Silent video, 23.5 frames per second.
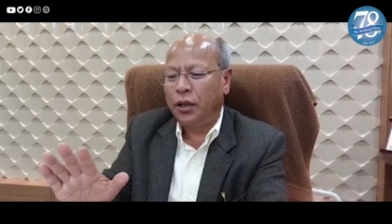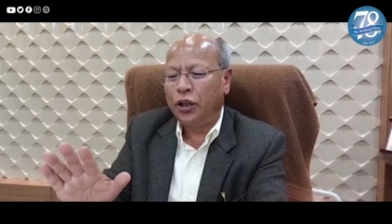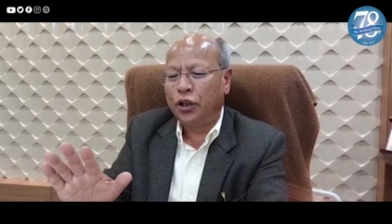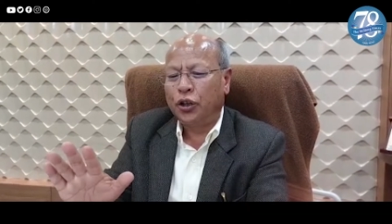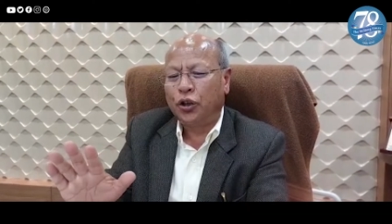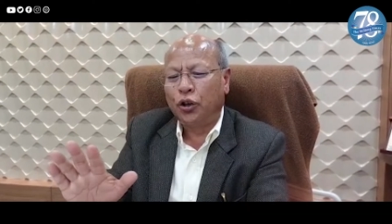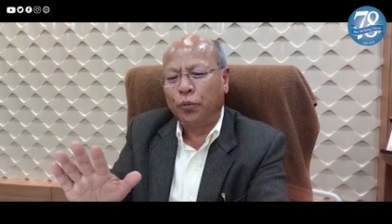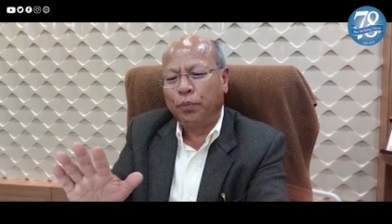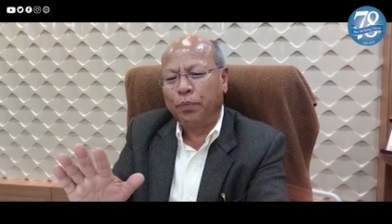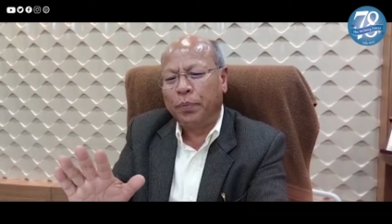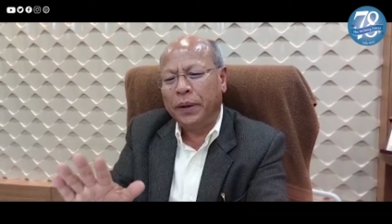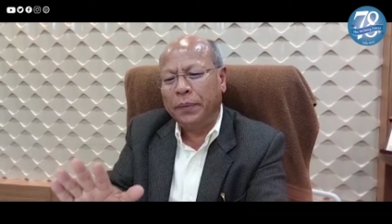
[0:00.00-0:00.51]

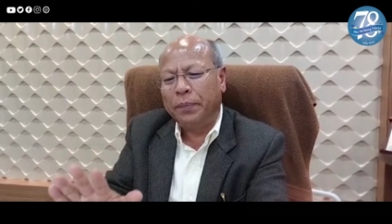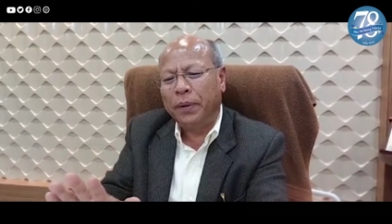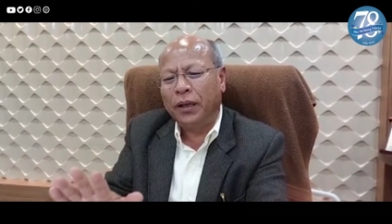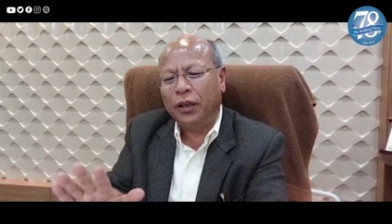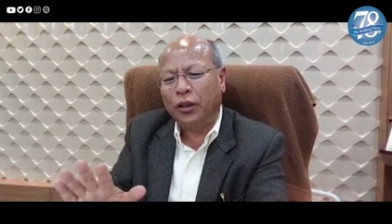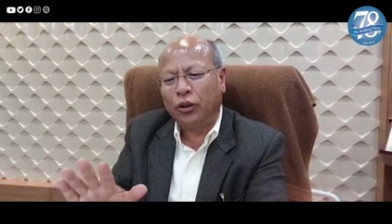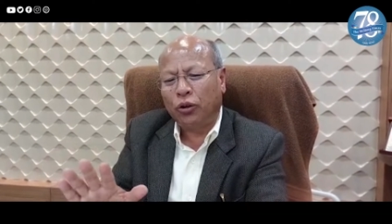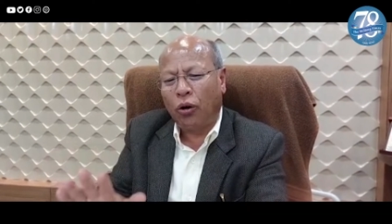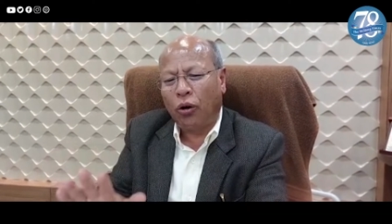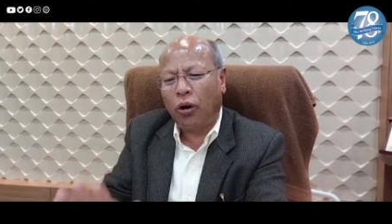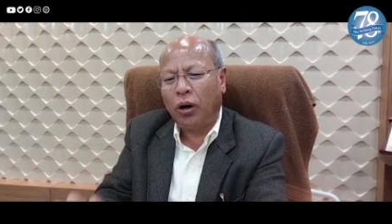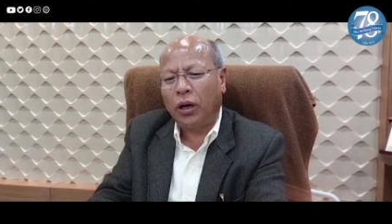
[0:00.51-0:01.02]
So people
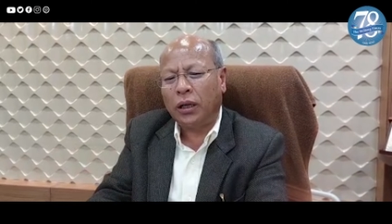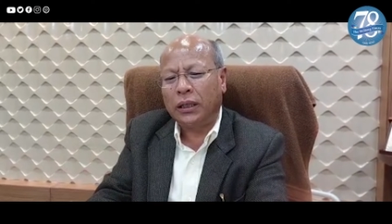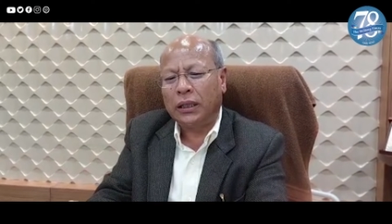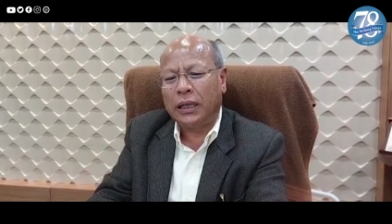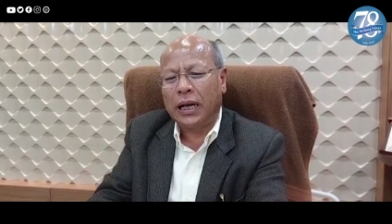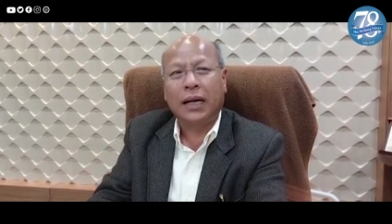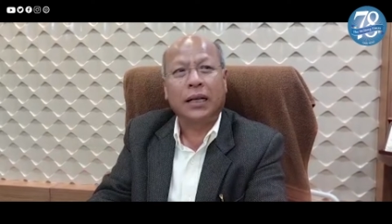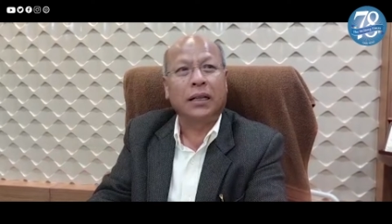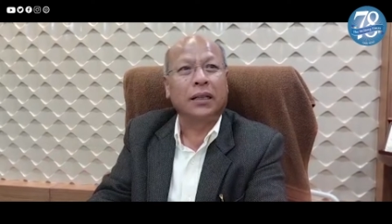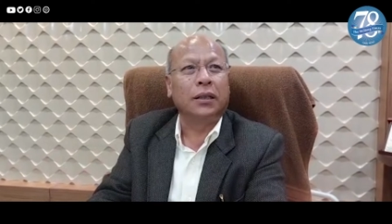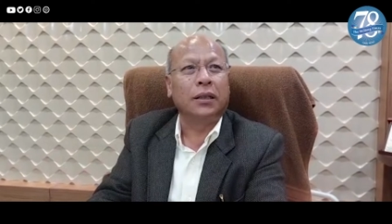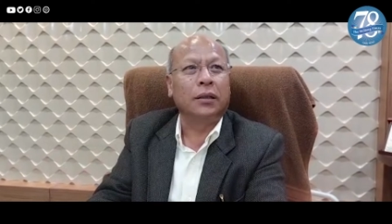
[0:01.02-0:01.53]
thought
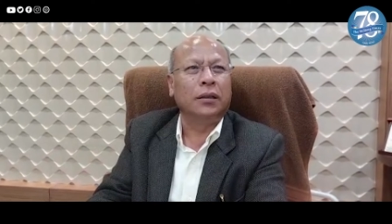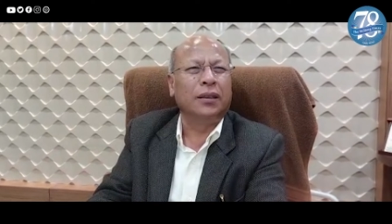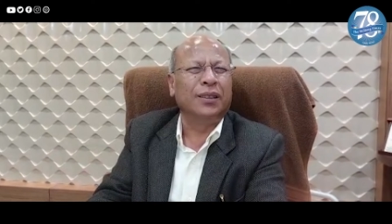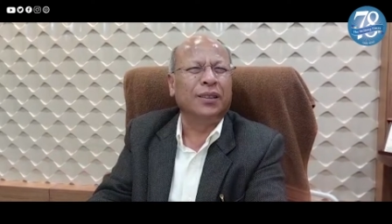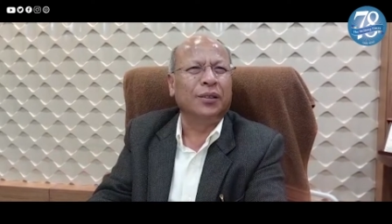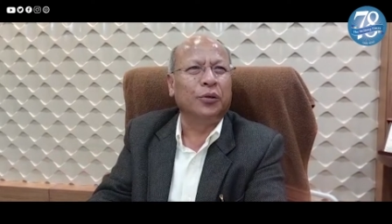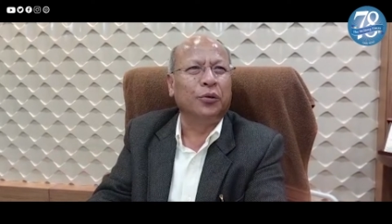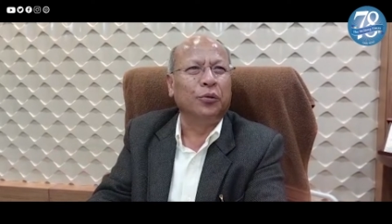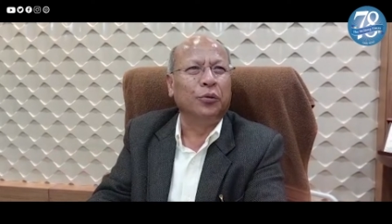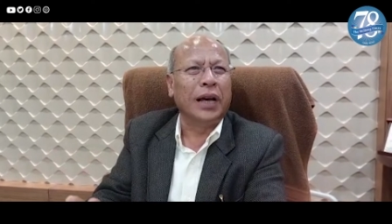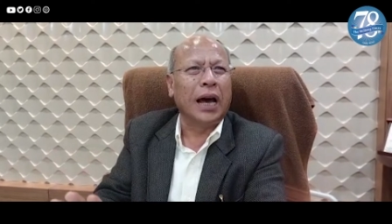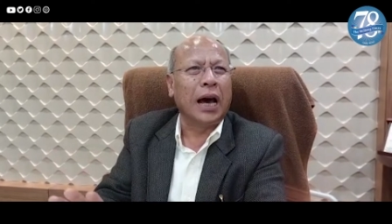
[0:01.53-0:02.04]
that
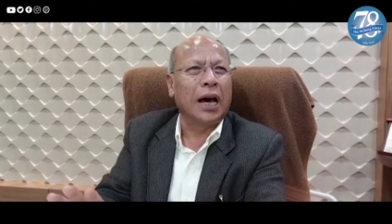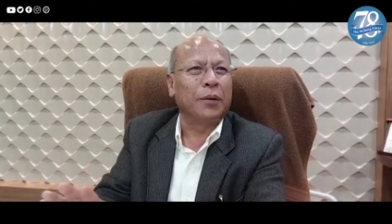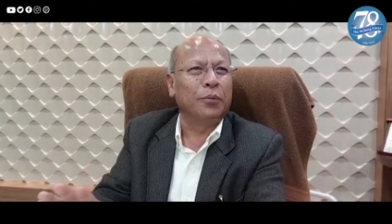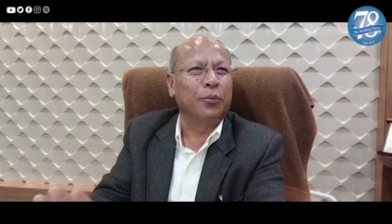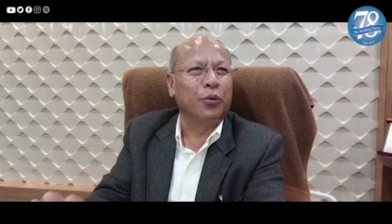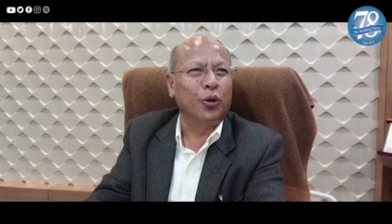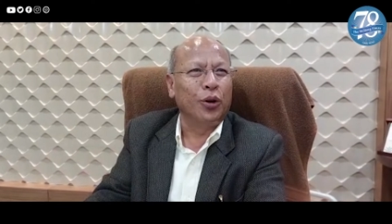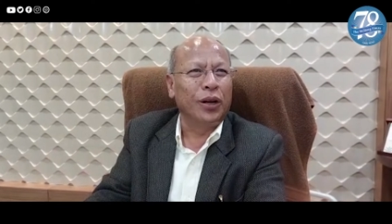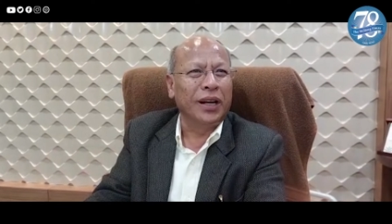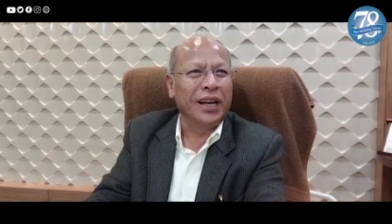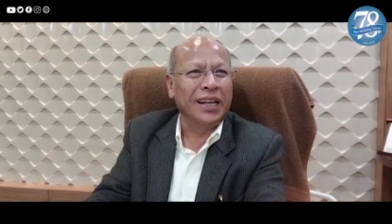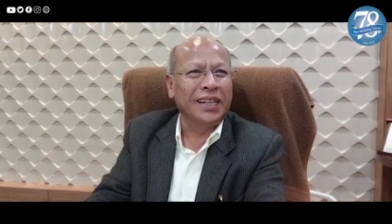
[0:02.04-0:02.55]
we are
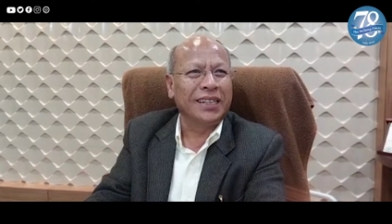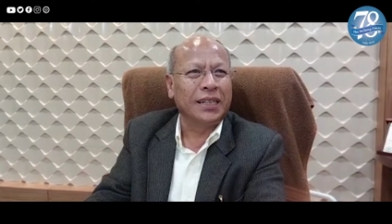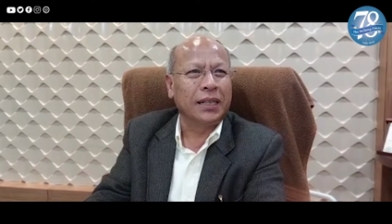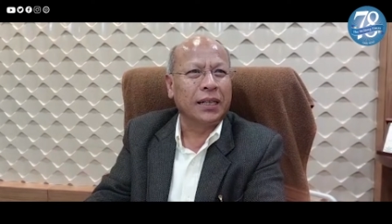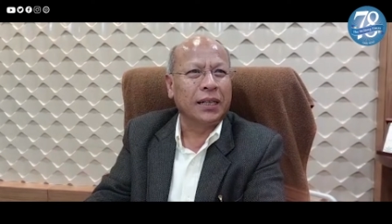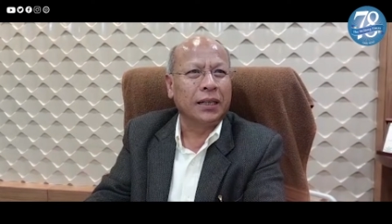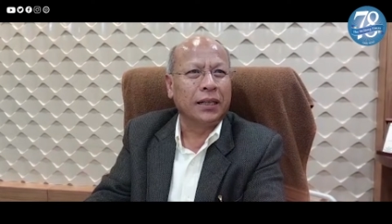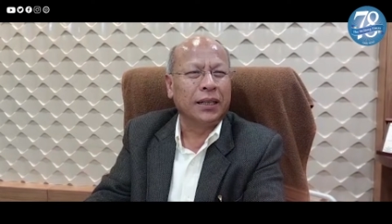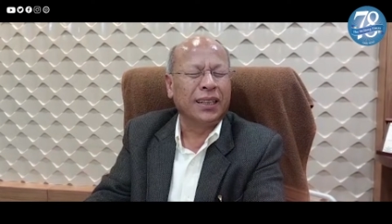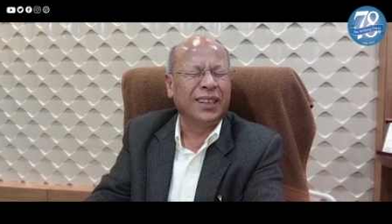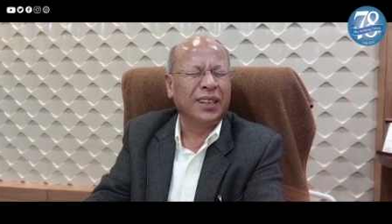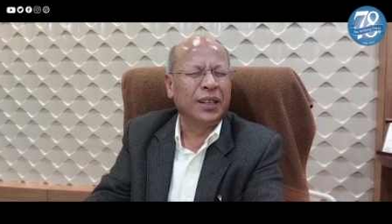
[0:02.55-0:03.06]
boneless,
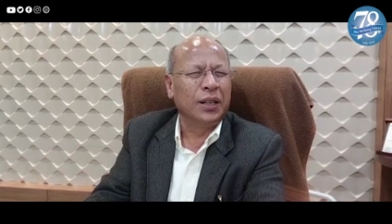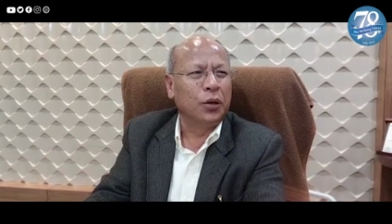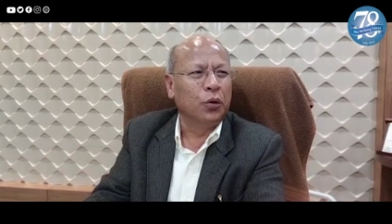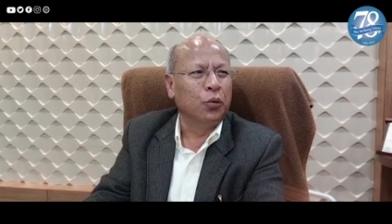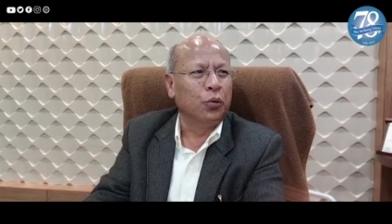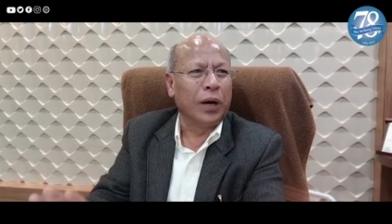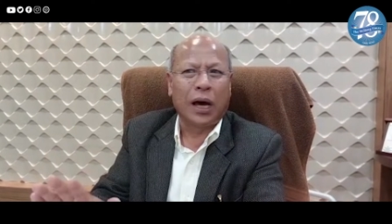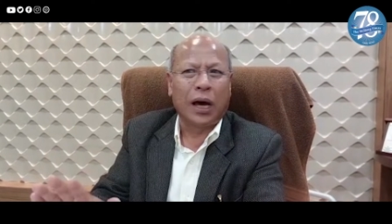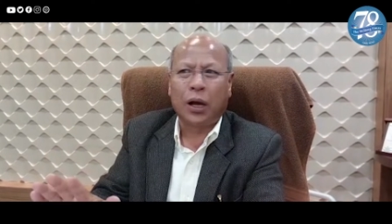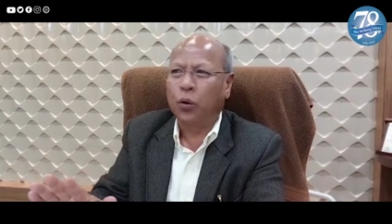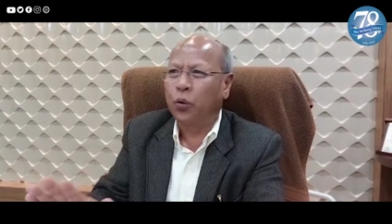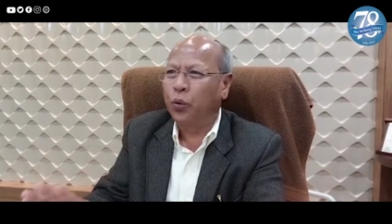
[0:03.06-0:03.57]

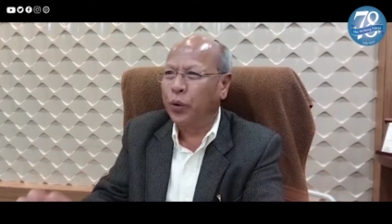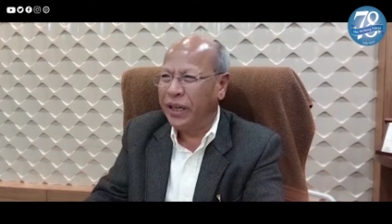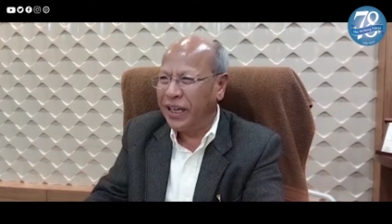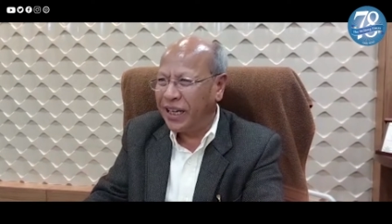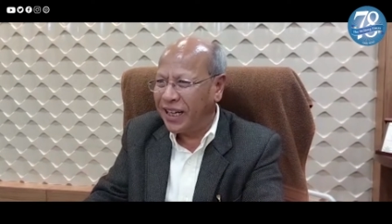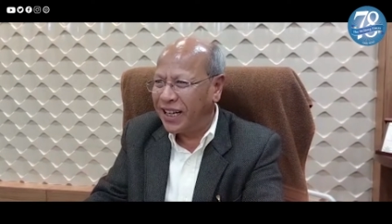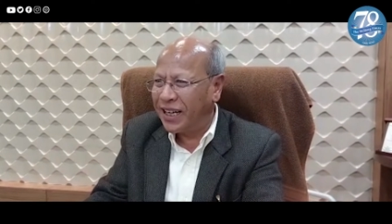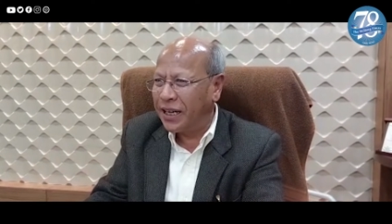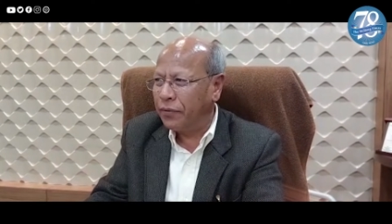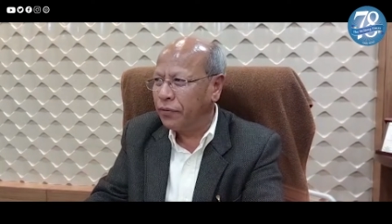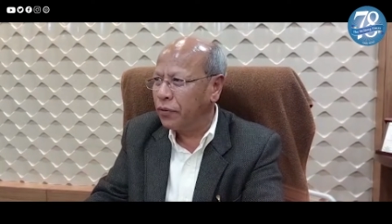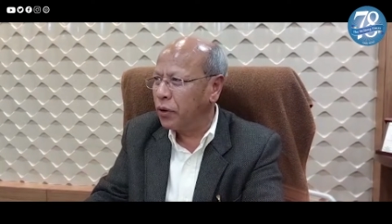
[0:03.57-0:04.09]
we are weak
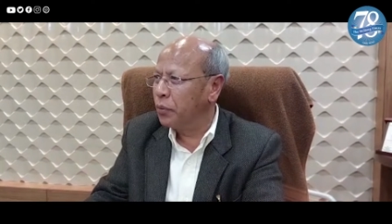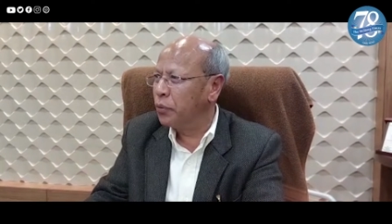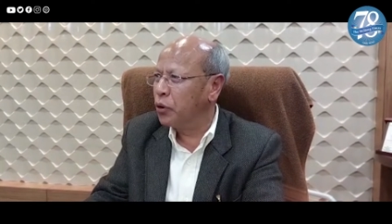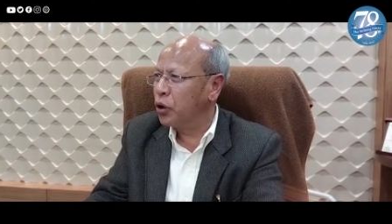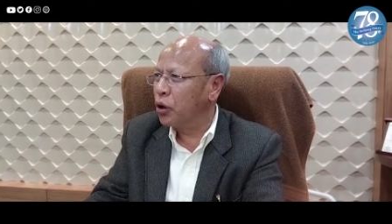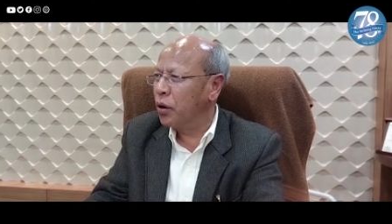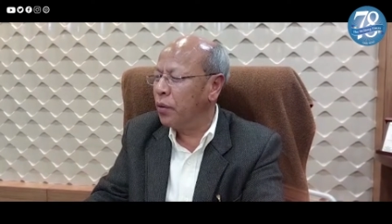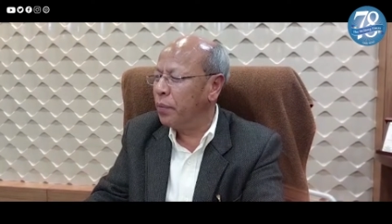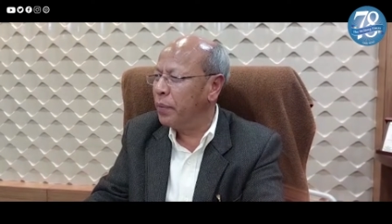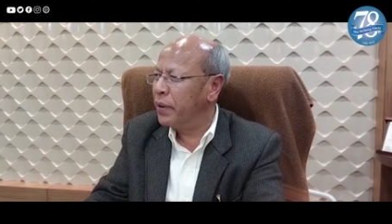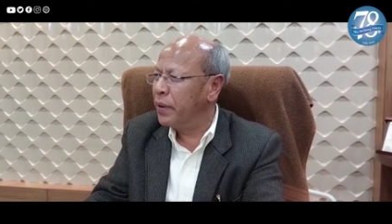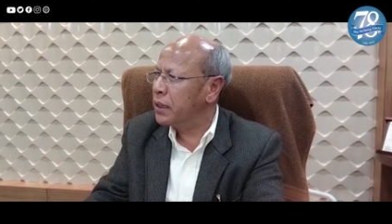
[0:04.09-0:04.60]
from the
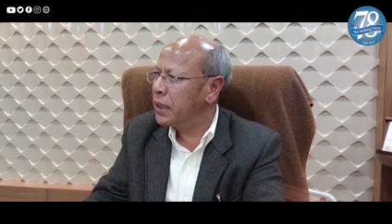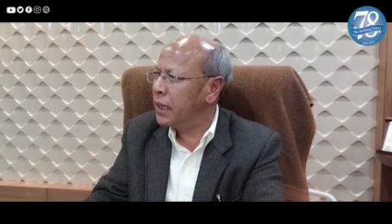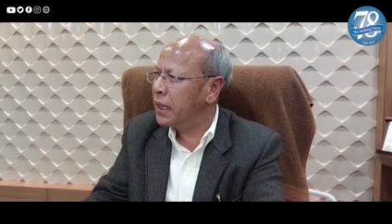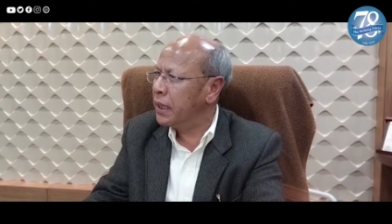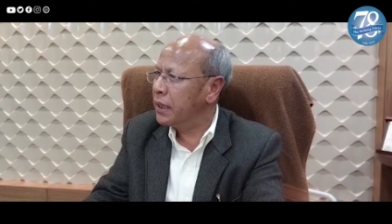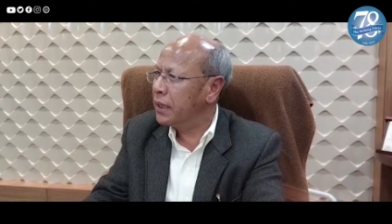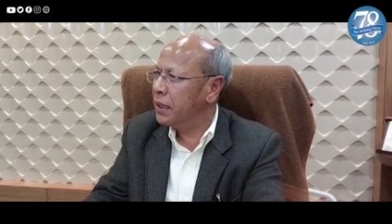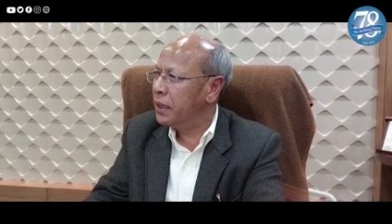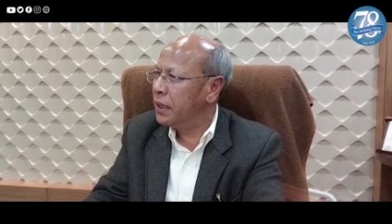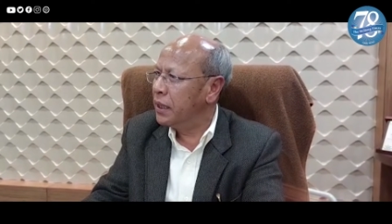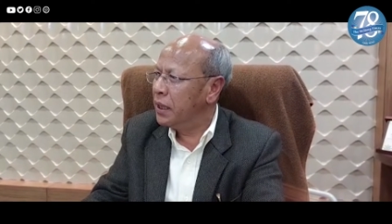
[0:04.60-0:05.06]
government side.